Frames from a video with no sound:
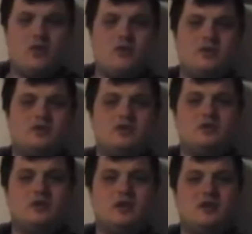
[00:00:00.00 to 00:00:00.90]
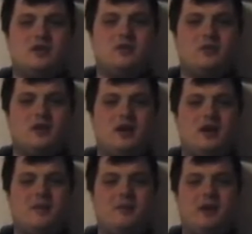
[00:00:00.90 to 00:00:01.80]
Huey, Dewey and Louie
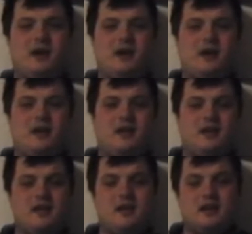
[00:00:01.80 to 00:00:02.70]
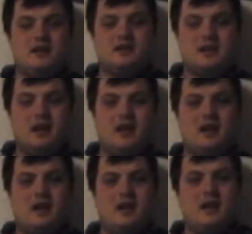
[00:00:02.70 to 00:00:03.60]
are apparently
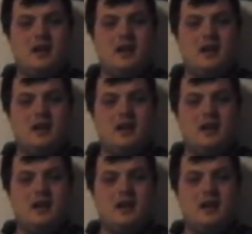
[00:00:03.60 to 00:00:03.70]
selling